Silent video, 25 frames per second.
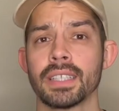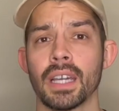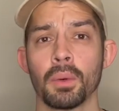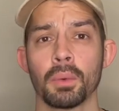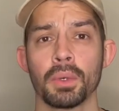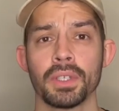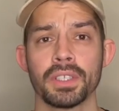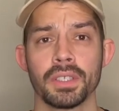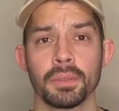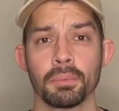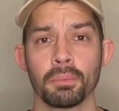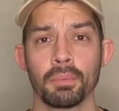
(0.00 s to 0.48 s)

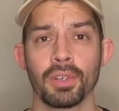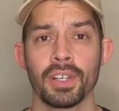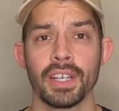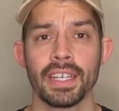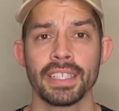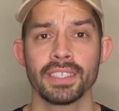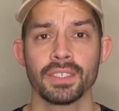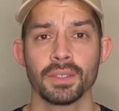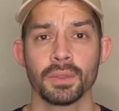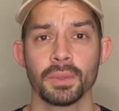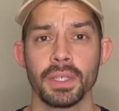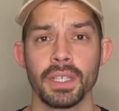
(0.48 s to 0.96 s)
was
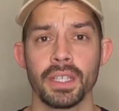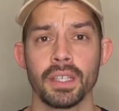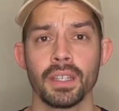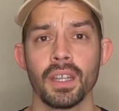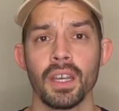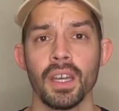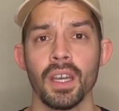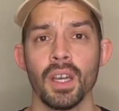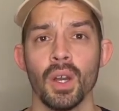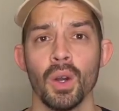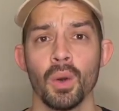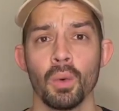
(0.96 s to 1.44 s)
impressed with
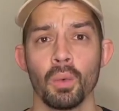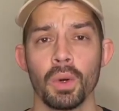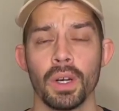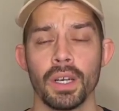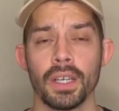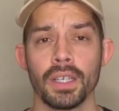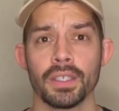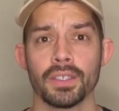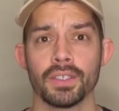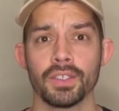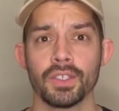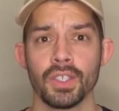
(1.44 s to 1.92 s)

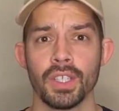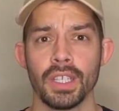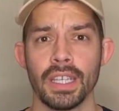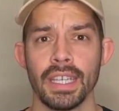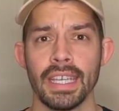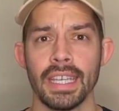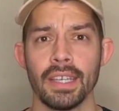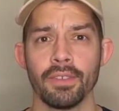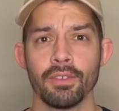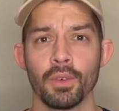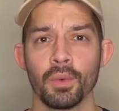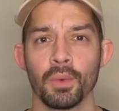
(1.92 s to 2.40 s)
was
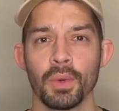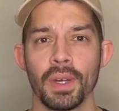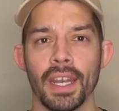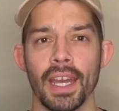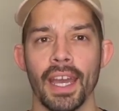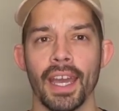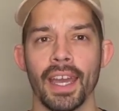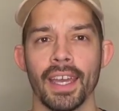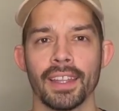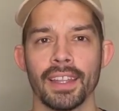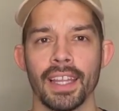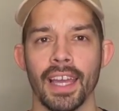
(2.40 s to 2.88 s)
even when
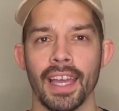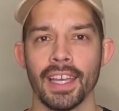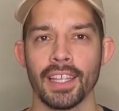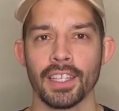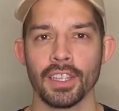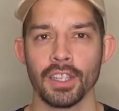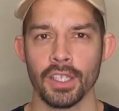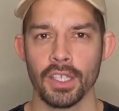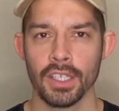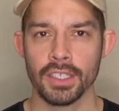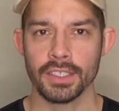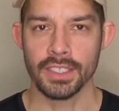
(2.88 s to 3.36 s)
I
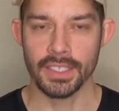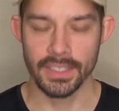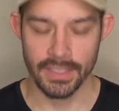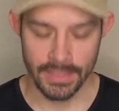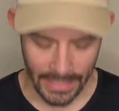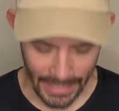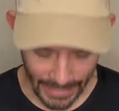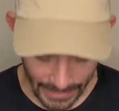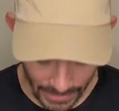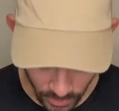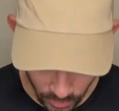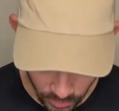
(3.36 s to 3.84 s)
looked
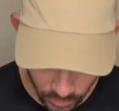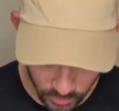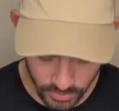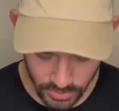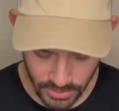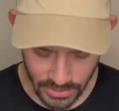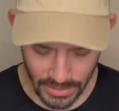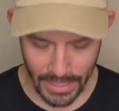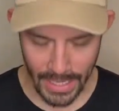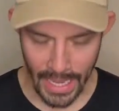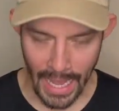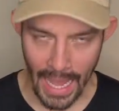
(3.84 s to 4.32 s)
down
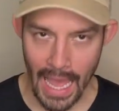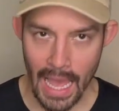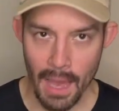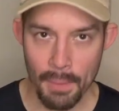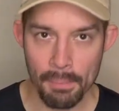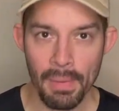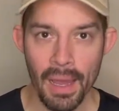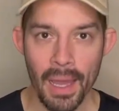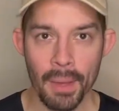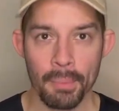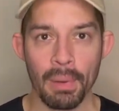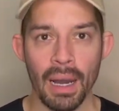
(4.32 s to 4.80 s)
at
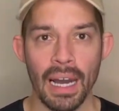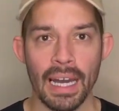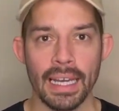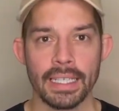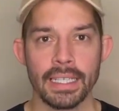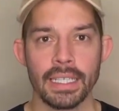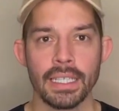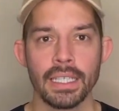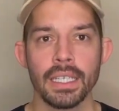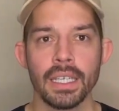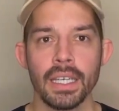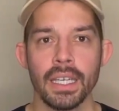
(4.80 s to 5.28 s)
my
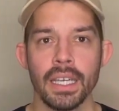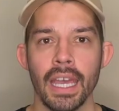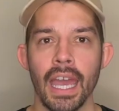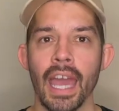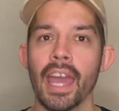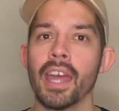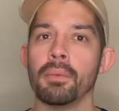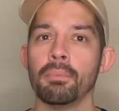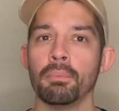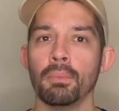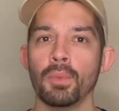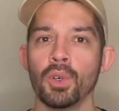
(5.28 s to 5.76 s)
body
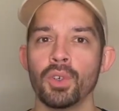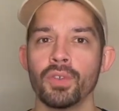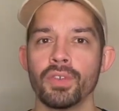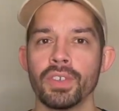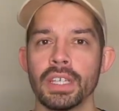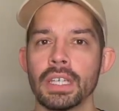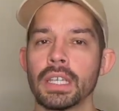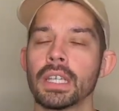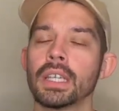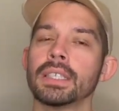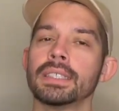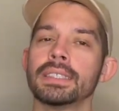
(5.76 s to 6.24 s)
and
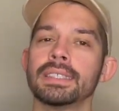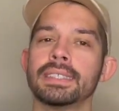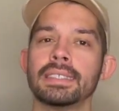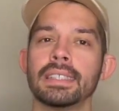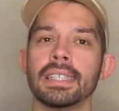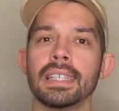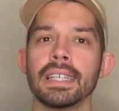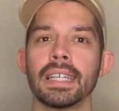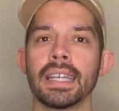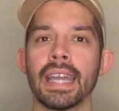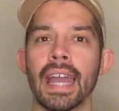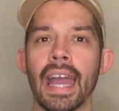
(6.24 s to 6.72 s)
moving,
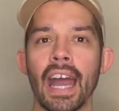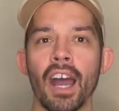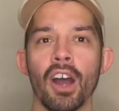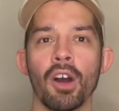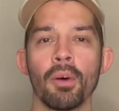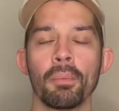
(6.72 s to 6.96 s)
seeing how